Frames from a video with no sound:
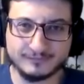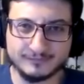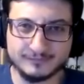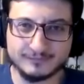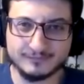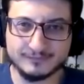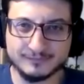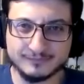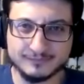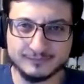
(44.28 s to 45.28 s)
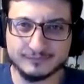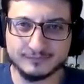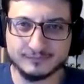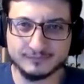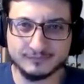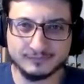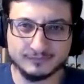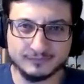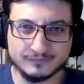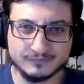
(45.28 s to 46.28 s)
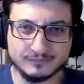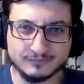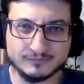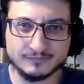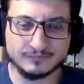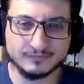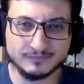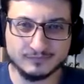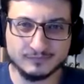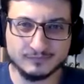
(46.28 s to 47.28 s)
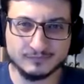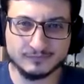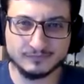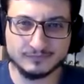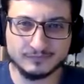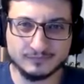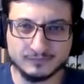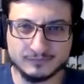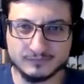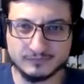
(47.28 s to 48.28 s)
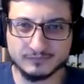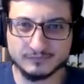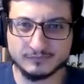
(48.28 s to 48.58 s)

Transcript: This person isn't speaking.